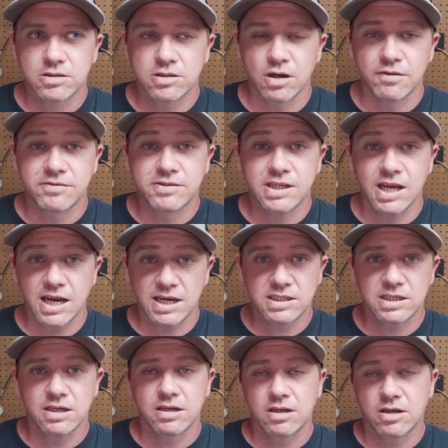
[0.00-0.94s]
So if
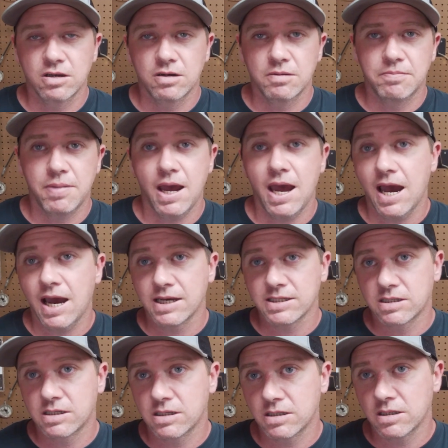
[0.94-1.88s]
Sexton could have
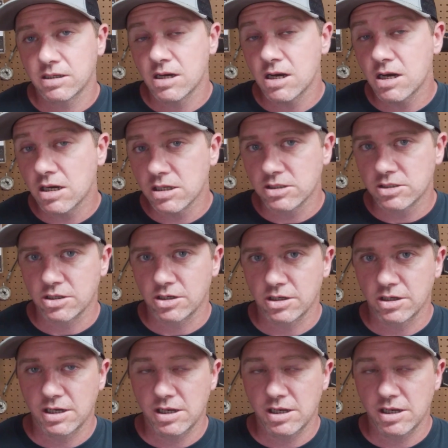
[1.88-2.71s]
passed Hunter,